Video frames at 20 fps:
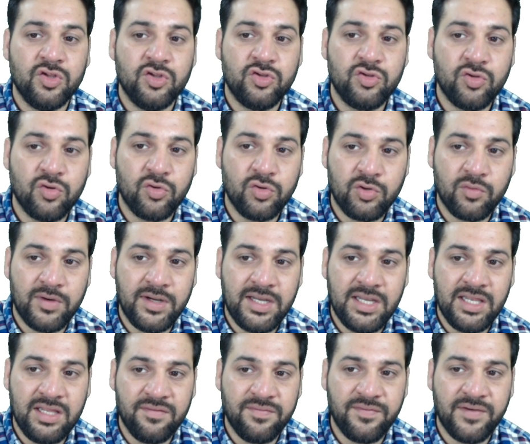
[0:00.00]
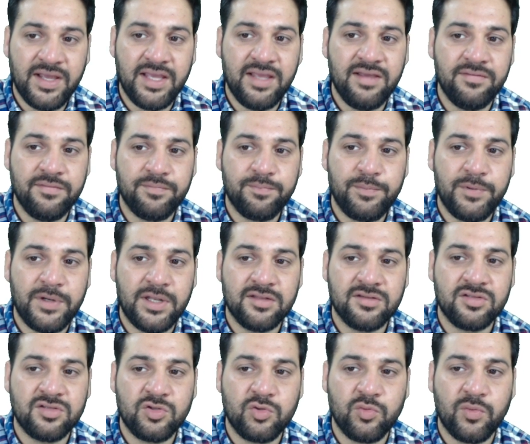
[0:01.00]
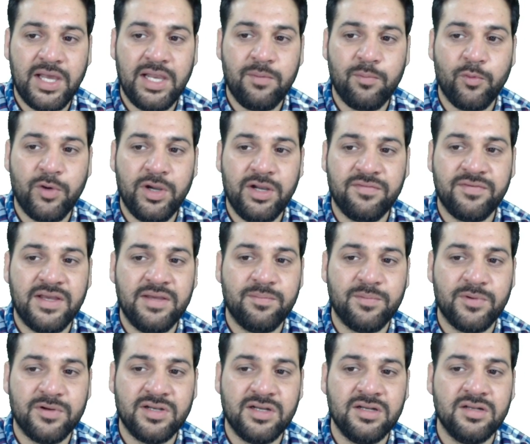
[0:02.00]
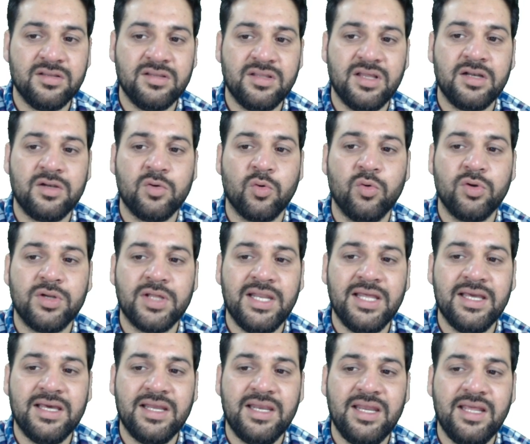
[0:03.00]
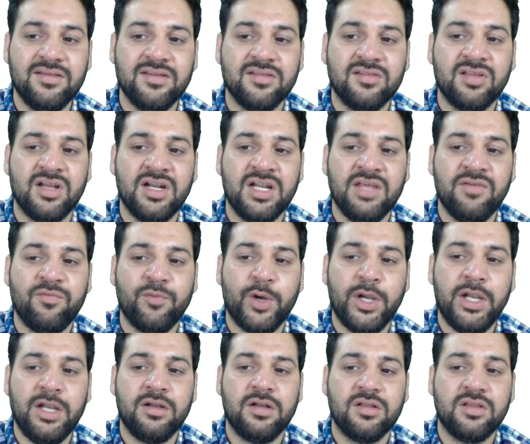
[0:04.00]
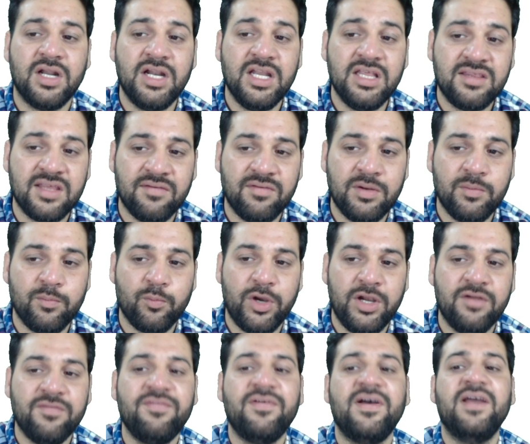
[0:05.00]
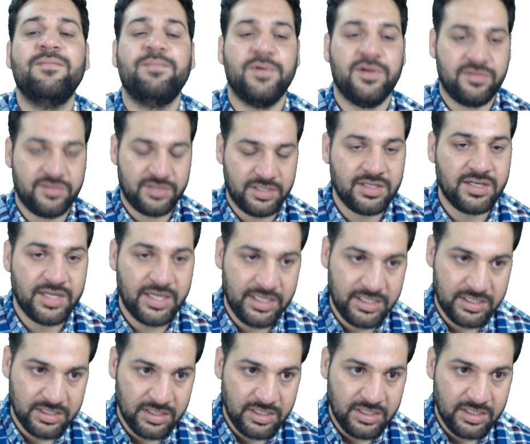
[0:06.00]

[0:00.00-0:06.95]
So 25 plus 12.5%, the total increase is 37.5%, right?